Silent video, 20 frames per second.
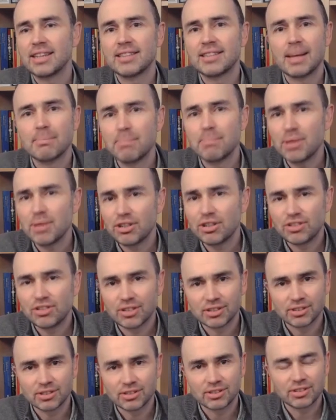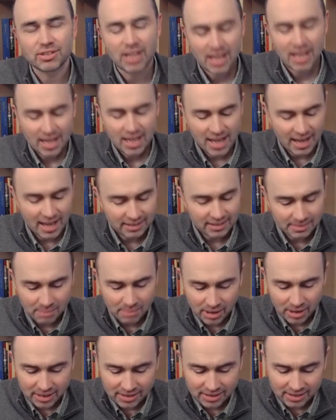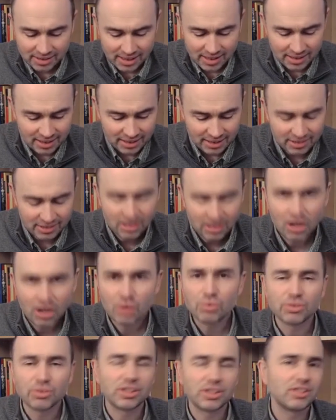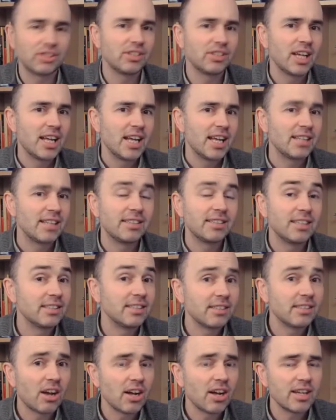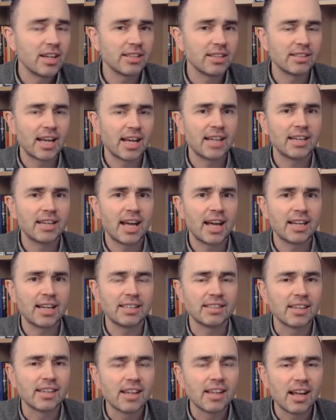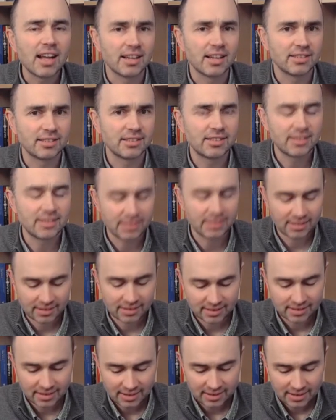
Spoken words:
ambitions, he has in mind its goals, its desires and its lusts.